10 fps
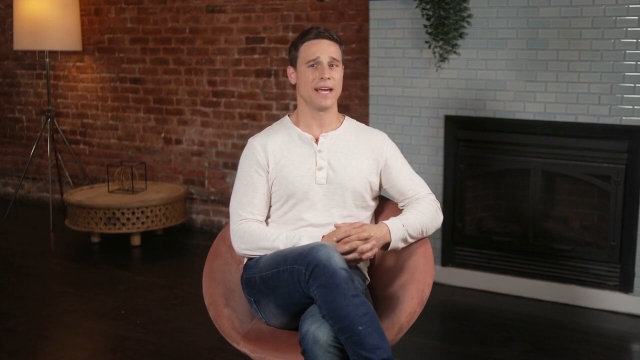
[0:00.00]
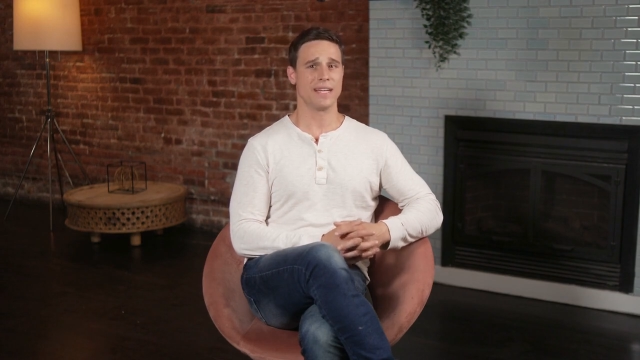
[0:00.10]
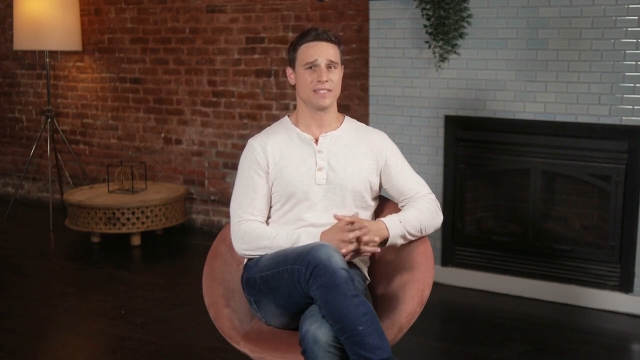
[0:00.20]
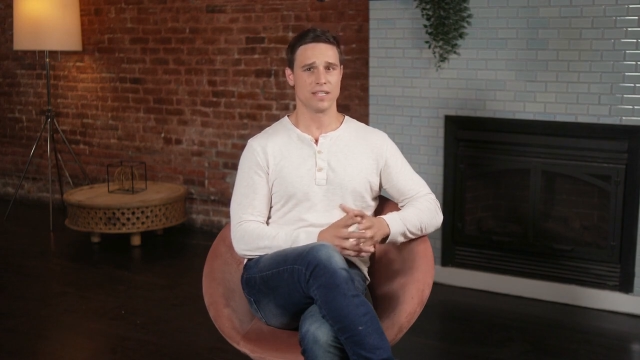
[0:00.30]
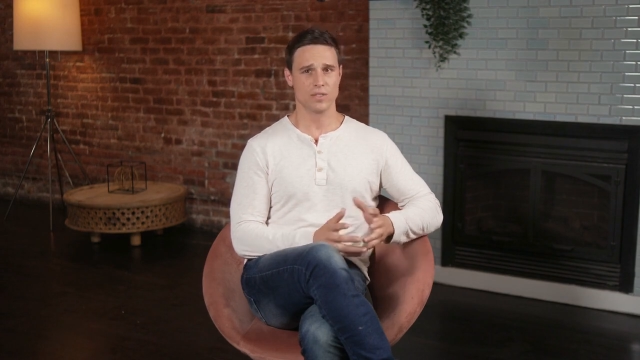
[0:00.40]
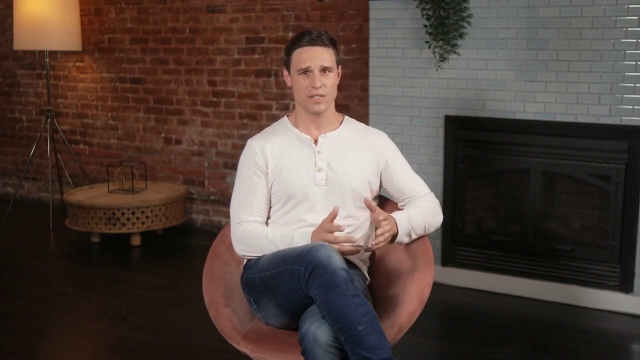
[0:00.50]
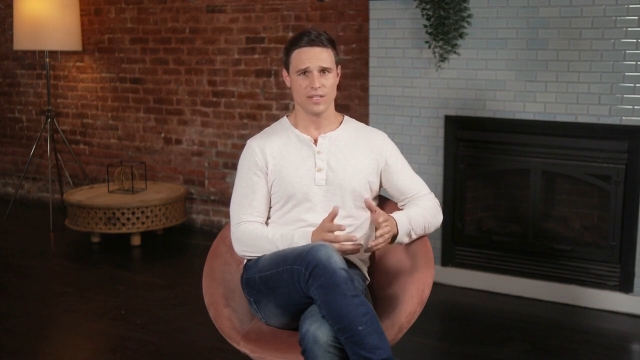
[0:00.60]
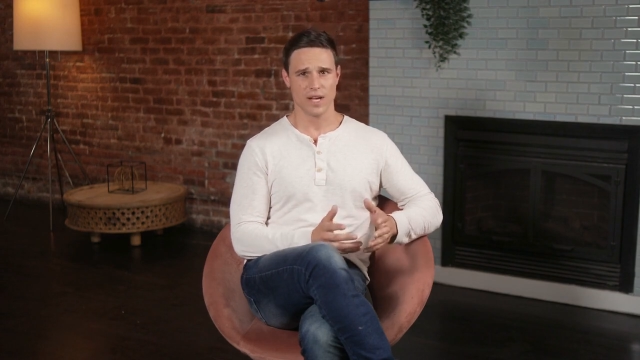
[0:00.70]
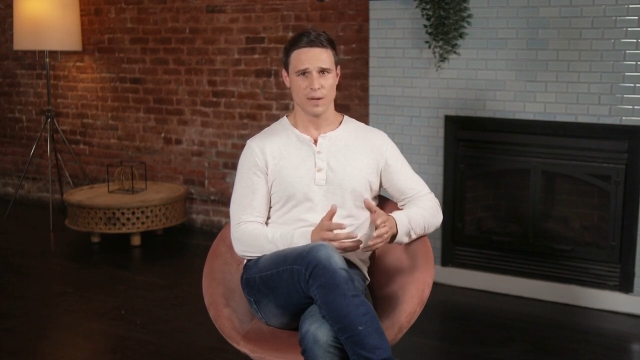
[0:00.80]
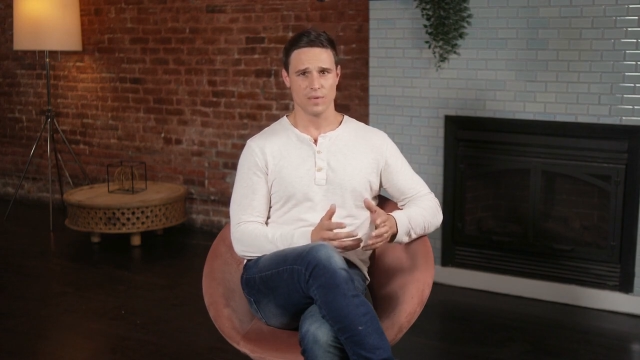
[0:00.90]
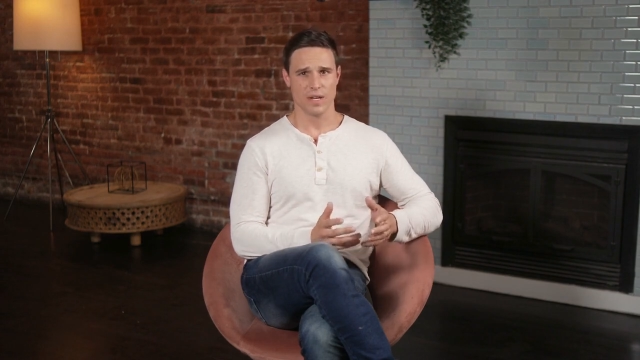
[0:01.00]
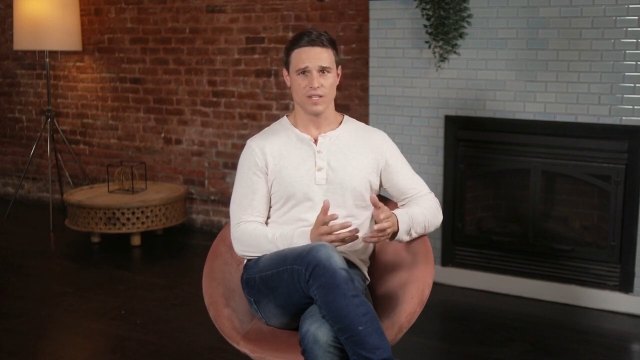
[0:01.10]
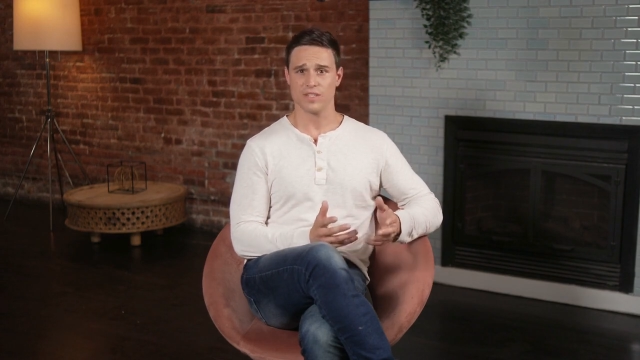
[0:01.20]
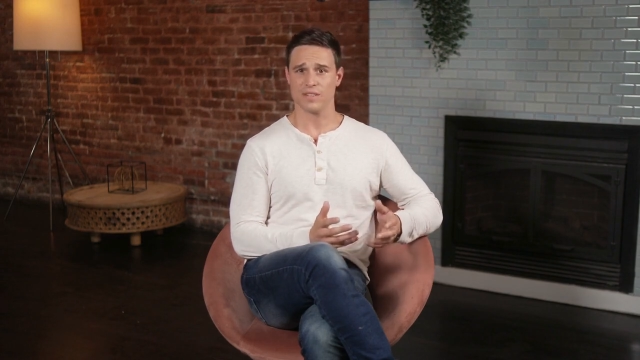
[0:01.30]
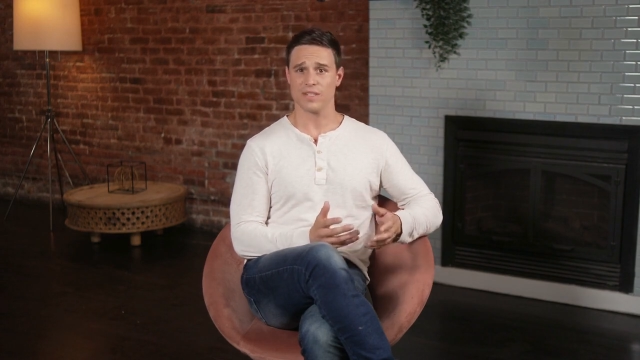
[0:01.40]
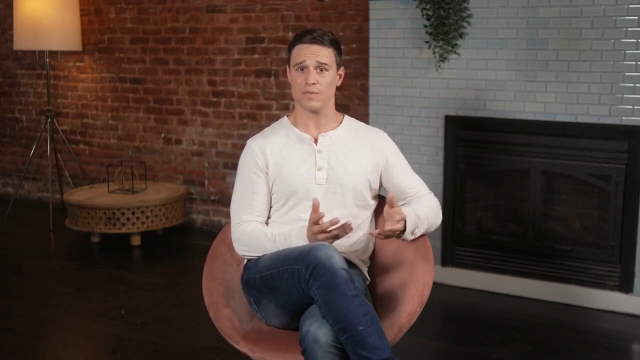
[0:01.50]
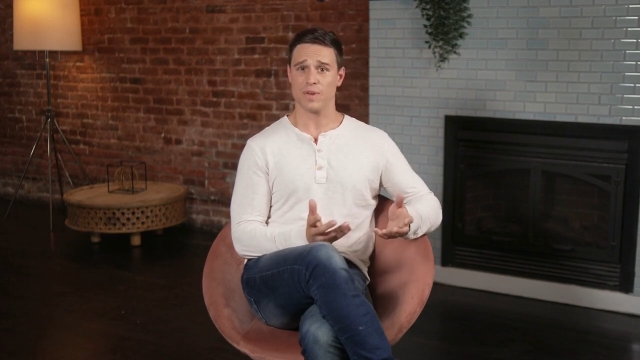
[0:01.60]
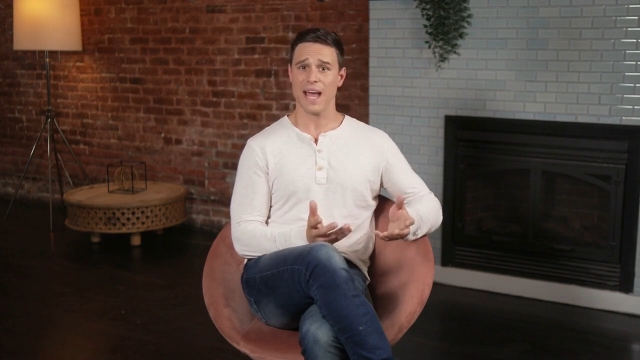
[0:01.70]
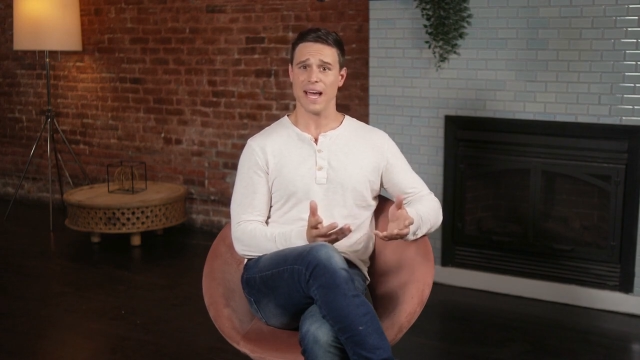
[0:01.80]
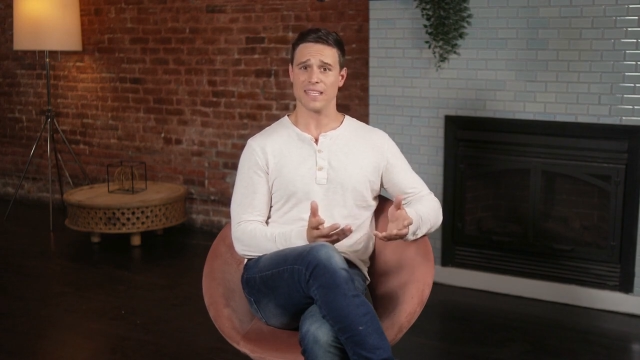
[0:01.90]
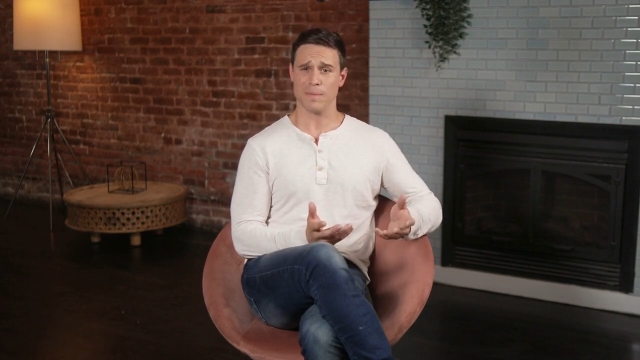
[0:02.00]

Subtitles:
asynchronous operations in React